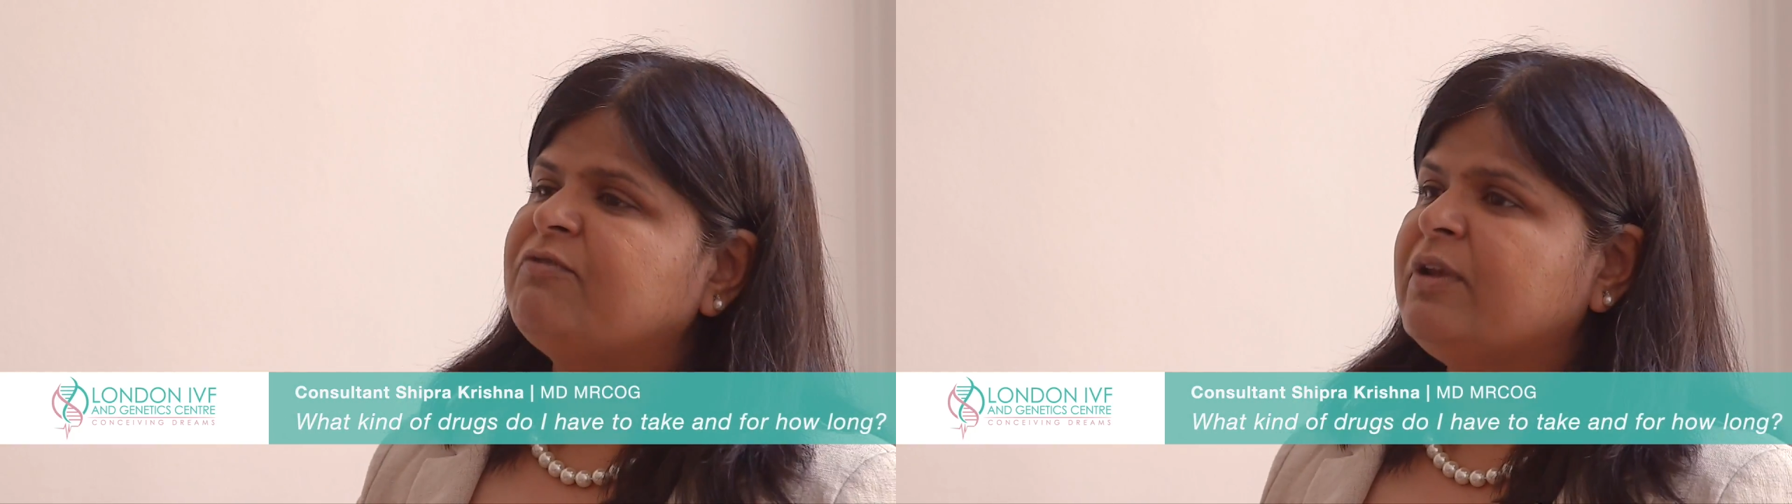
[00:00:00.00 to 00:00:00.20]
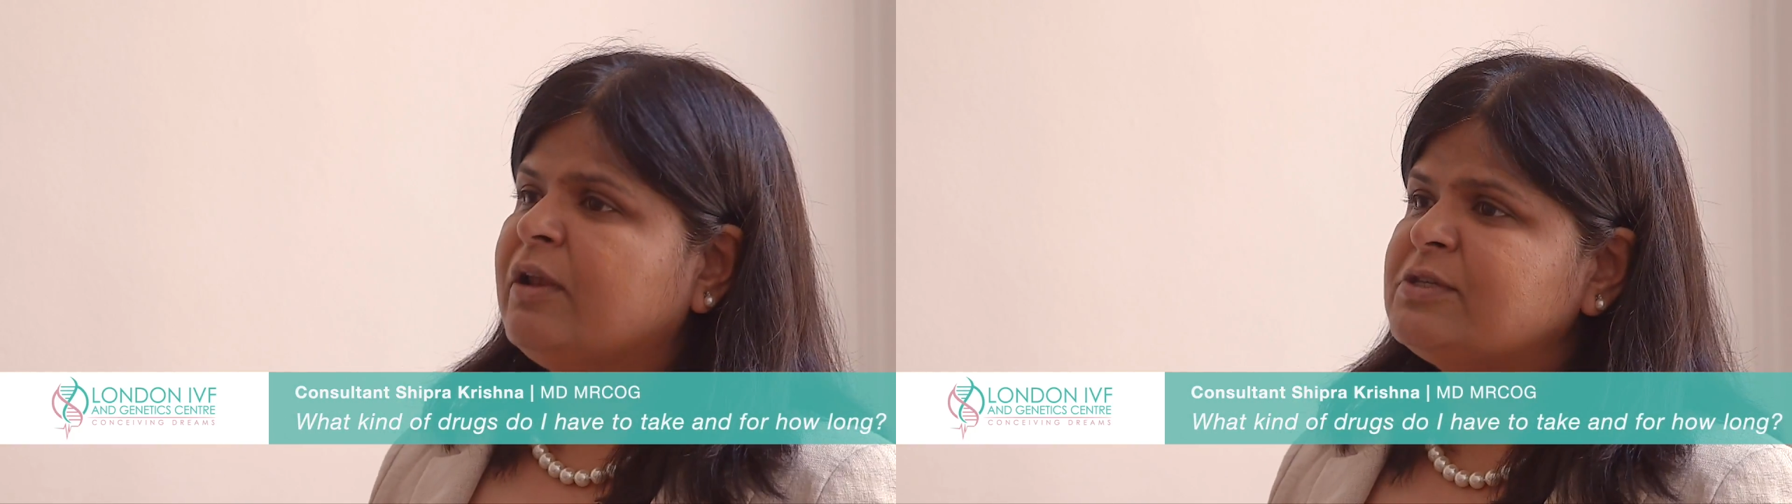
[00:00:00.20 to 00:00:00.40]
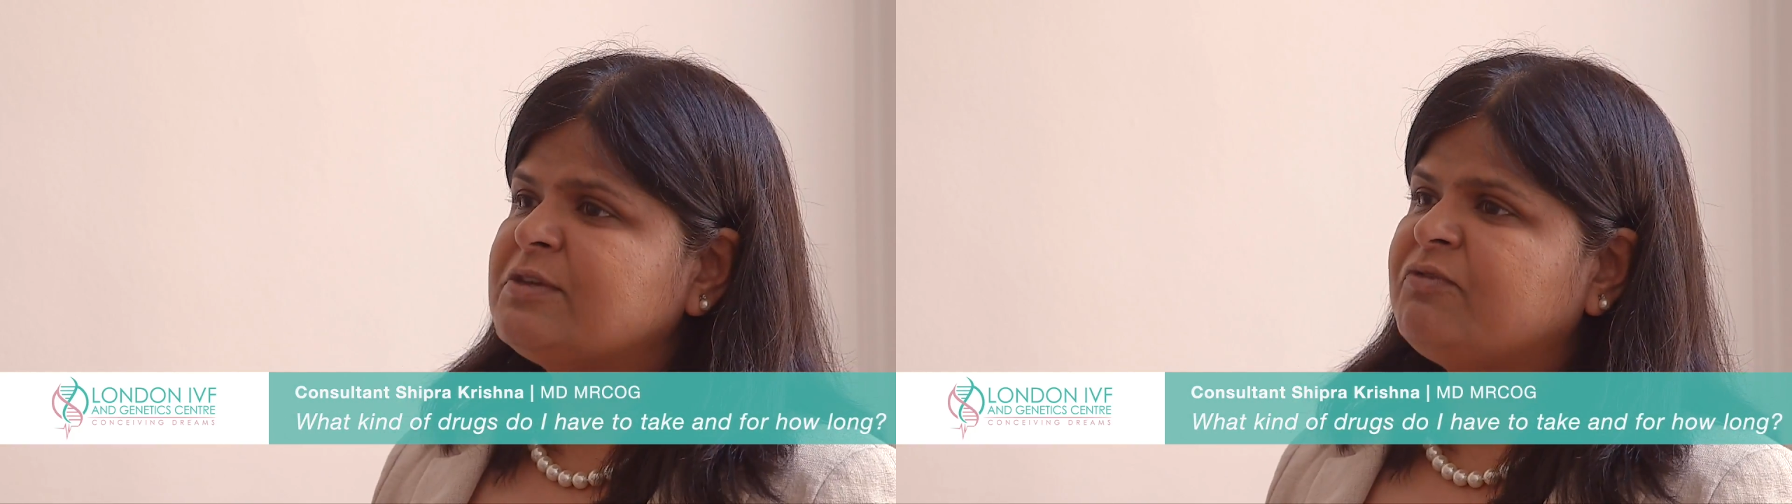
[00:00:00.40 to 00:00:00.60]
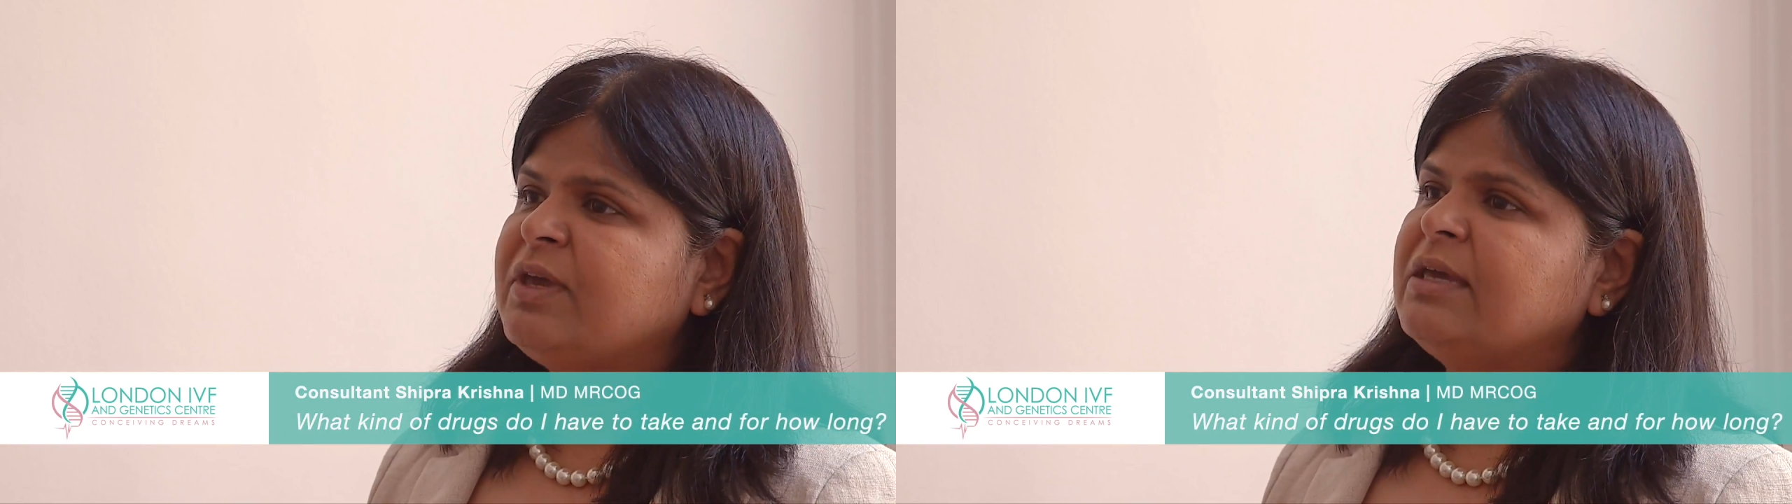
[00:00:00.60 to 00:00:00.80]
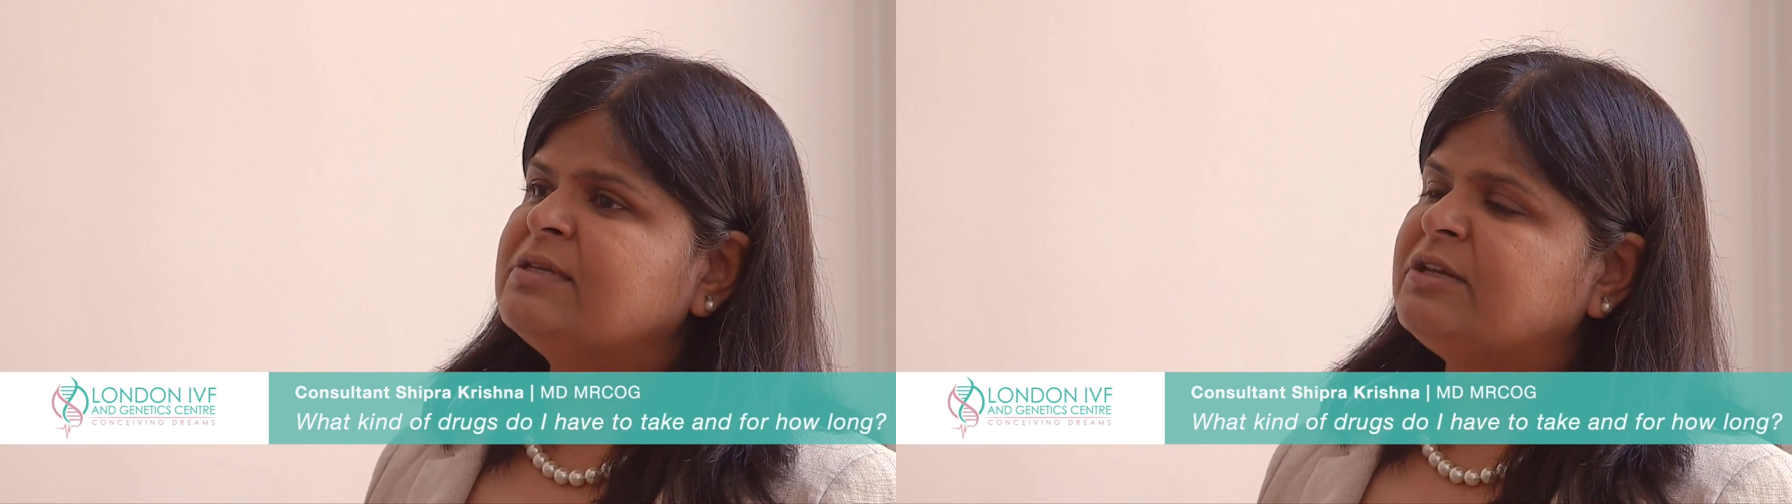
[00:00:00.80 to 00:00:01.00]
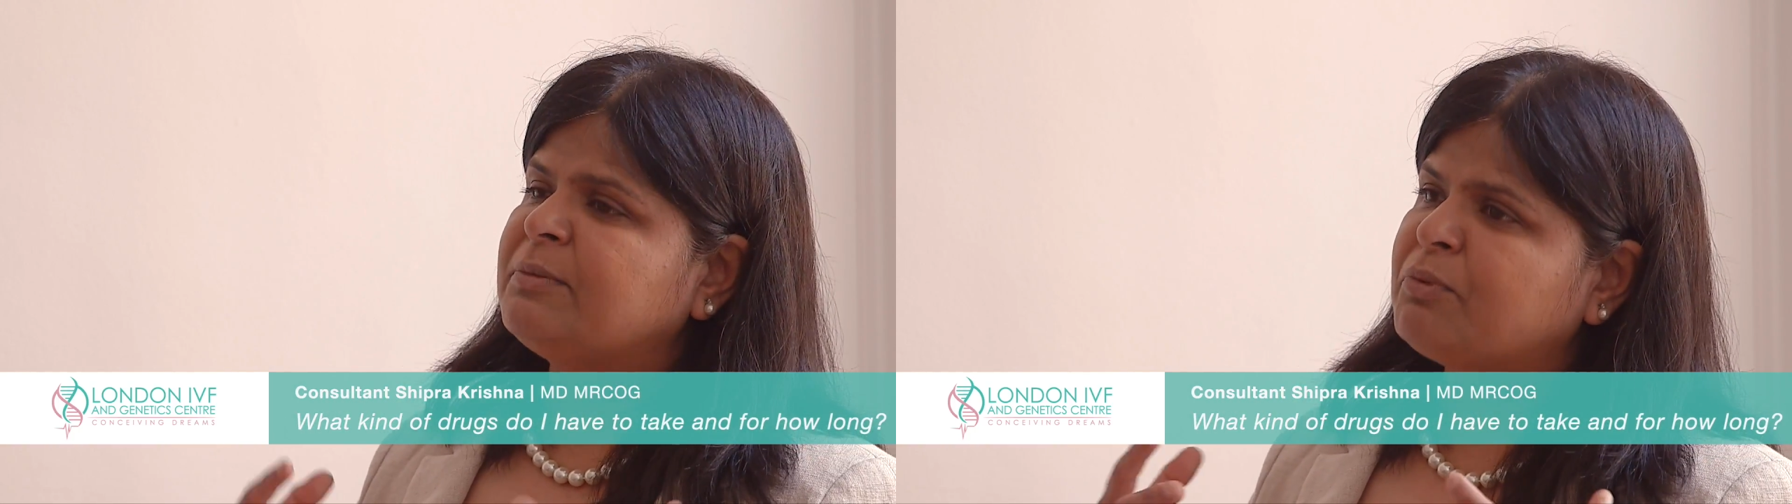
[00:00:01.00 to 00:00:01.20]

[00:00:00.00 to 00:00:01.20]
the philosophy is an